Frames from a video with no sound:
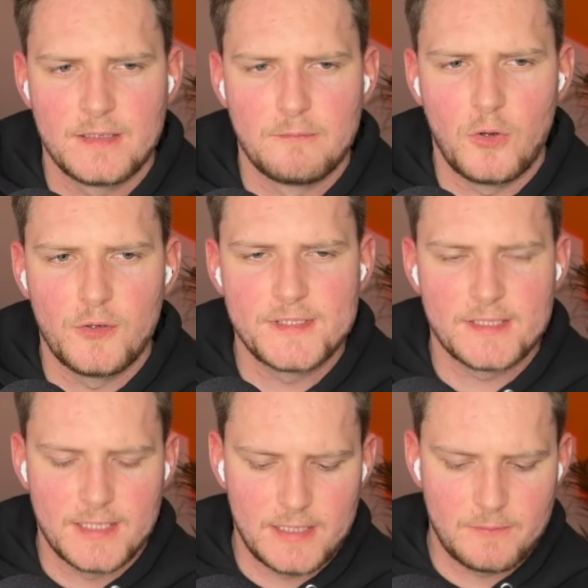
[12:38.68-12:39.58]

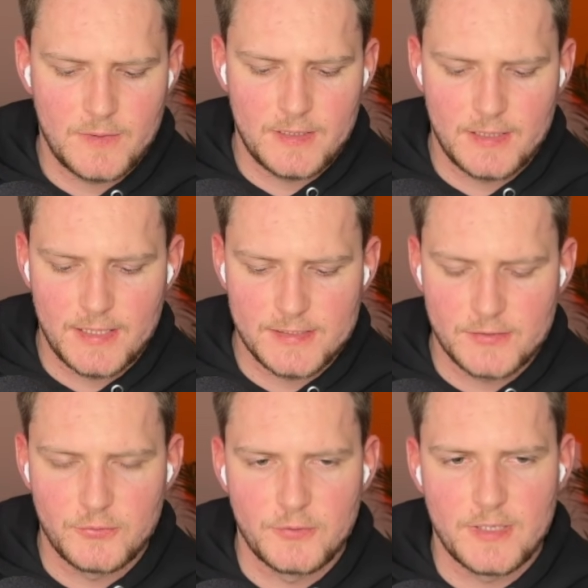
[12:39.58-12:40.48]
Policy name, let's
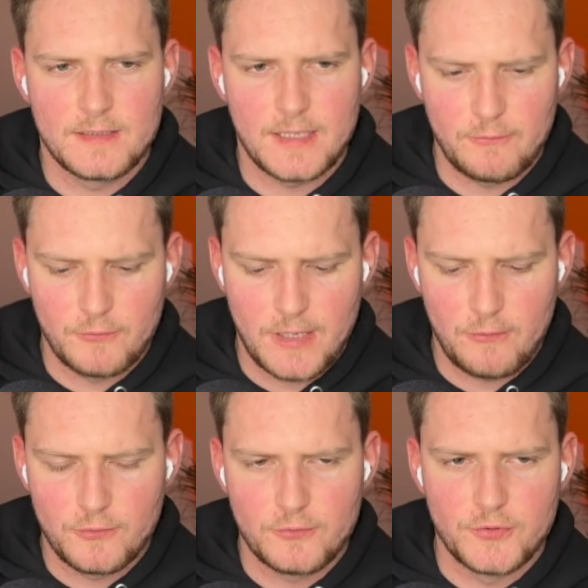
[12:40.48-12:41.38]
do, I
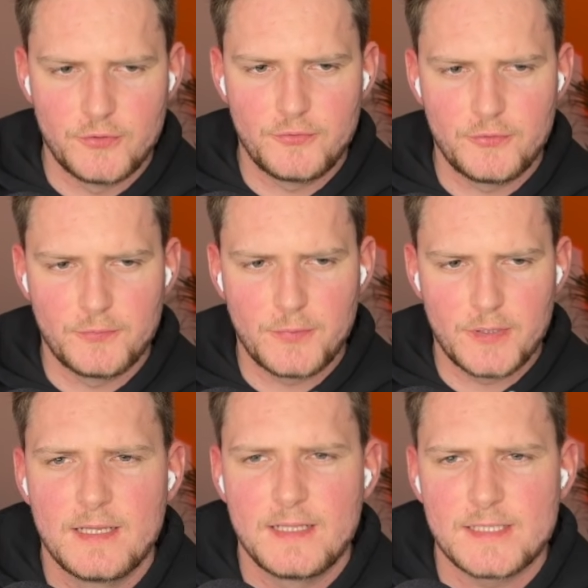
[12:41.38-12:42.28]
will do YouTube.
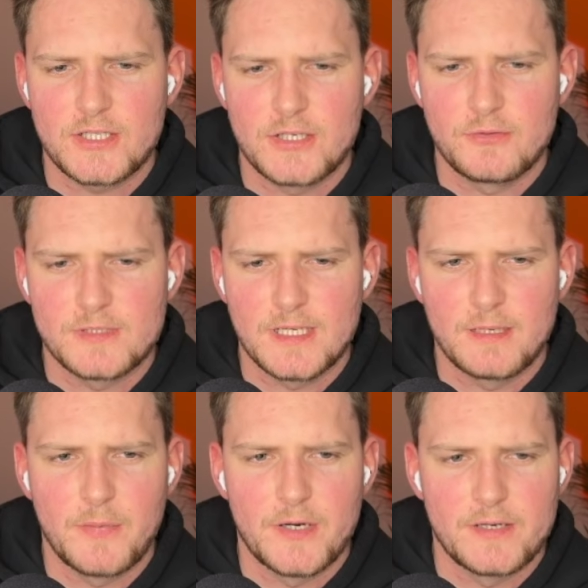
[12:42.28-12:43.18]
Let's actually do
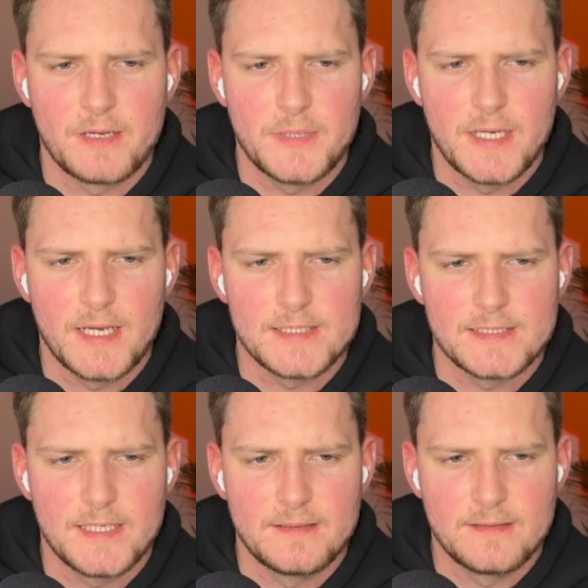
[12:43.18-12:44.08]
selling partner API as
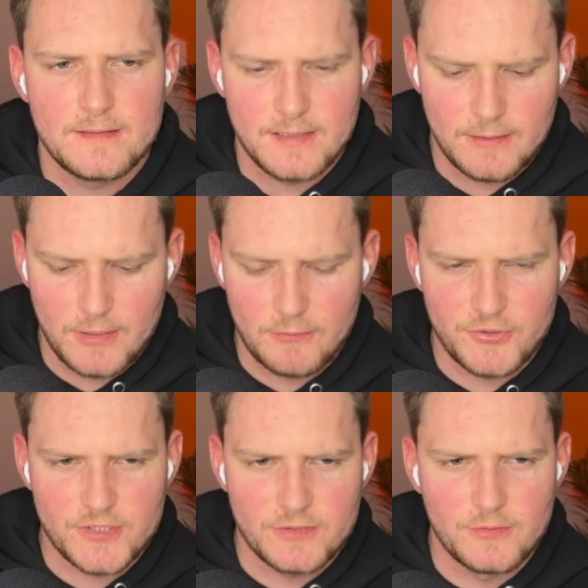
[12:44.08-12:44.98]
they did. I would
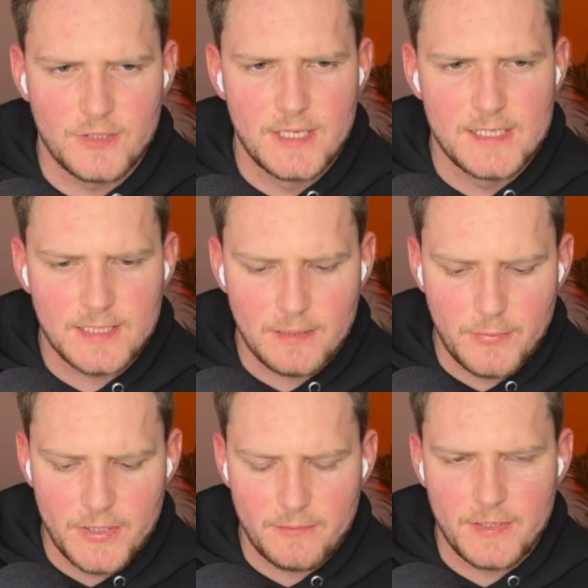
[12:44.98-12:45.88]
just do selling
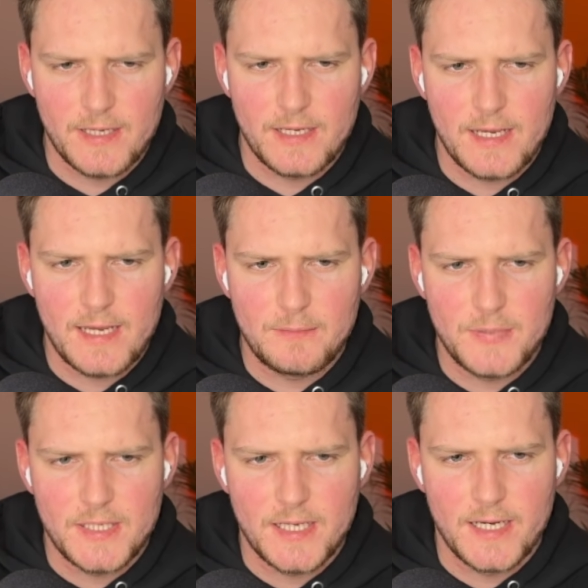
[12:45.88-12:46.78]
partner
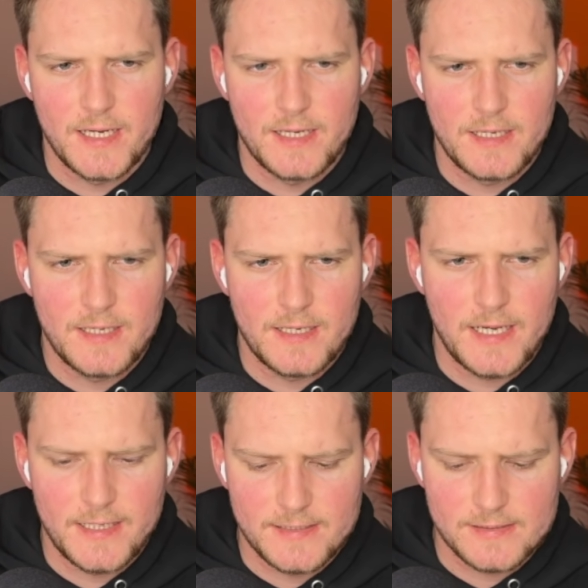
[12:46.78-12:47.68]
API
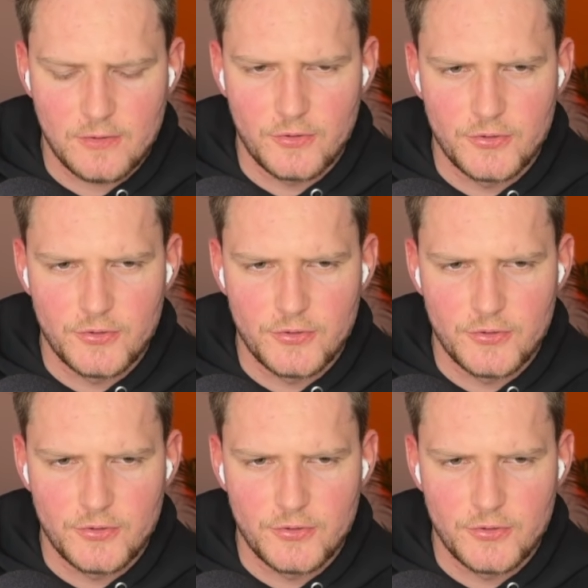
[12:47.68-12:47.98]
underscore